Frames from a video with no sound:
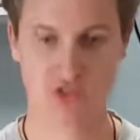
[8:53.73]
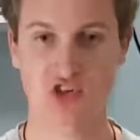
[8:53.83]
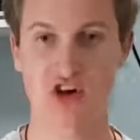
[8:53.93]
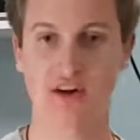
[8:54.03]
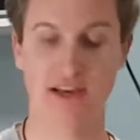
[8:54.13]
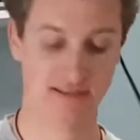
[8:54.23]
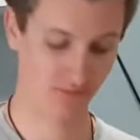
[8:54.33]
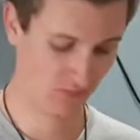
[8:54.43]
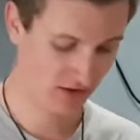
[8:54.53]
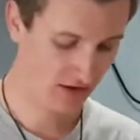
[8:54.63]
was sarcasm.
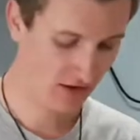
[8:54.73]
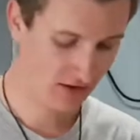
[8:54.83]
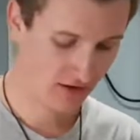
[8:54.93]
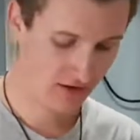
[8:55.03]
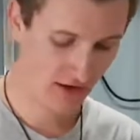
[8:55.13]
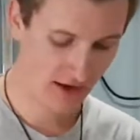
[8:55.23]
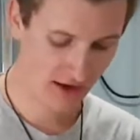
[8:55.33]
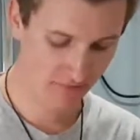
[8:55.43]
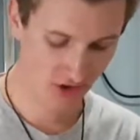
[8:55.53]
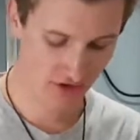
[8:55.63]

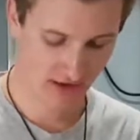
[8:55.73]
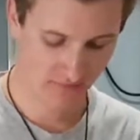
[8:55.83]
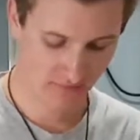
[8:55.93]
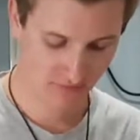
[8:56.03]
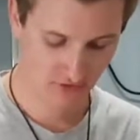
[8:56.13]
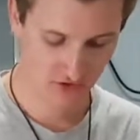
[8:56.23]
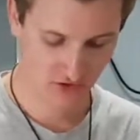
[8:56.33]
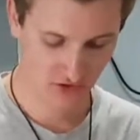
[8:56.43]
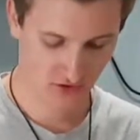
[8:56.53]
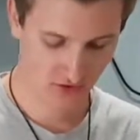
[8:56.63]
Okay,
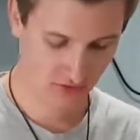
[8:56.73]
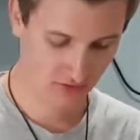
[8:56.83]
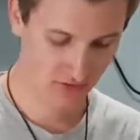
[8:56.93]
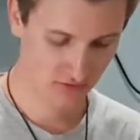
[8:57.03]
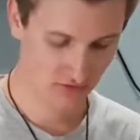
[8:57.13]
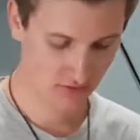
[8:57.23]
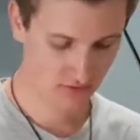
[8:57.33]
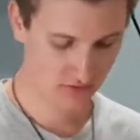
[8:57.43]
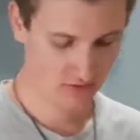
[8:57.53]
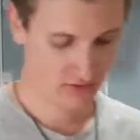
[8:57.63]
so
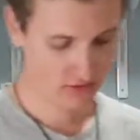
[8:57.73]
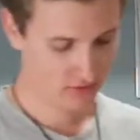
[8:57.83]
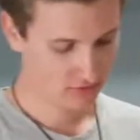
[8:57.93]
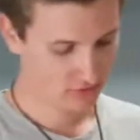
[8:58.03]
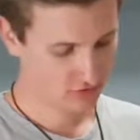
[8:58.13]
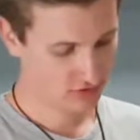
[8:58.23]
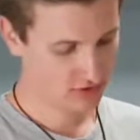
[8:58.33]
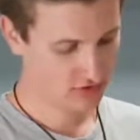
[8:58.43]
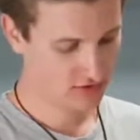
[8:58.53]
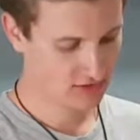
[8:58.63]
trying
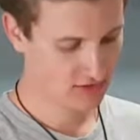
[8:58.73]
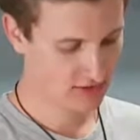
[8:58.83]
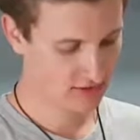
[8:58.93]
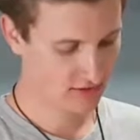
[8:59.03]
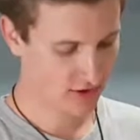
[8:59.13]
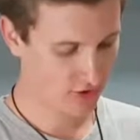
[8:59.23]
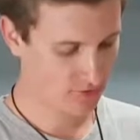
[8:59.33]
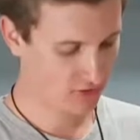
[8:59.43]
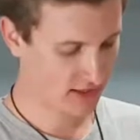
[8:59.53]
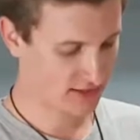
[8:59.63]
to see, I hope
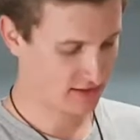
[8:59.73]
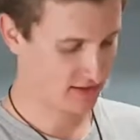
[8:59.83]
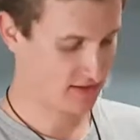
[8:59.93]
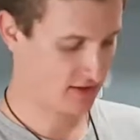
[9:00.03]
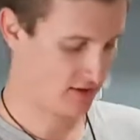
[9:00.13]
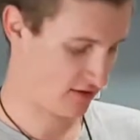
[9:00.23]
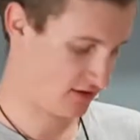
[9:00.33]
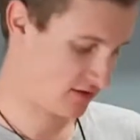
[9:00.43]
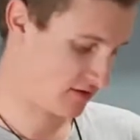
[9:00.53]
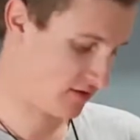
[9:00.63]
you guys can see
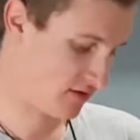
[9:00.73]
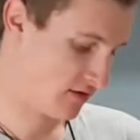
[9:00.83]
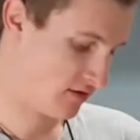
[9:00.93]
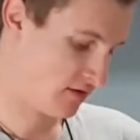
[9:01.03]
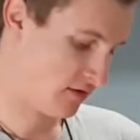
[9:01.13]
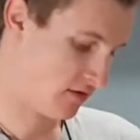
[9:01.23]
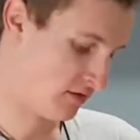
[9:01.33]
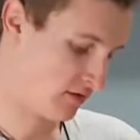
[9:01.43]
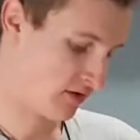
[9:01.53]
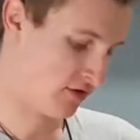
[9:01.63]
this.
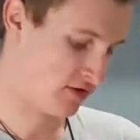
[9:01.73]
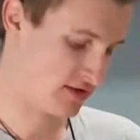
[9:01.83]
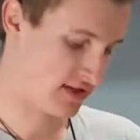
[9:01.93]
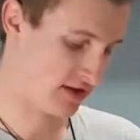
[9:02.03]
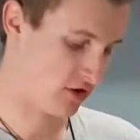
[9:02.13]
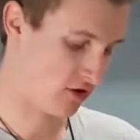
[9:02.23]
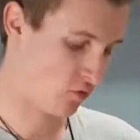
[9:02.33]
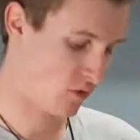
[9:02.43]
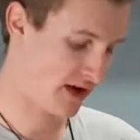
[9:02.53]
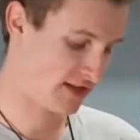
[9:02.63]
There's like a lot of
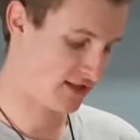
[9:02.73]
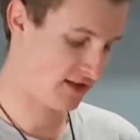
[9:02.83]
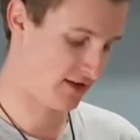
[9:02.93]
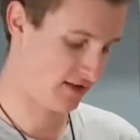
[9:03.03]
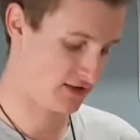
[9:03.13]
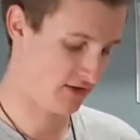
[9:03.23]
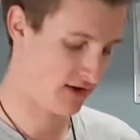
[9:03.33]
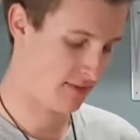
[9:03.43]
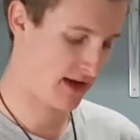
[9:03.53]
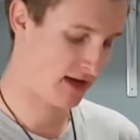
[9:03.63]
white here and there's
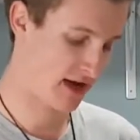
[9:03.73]
very bad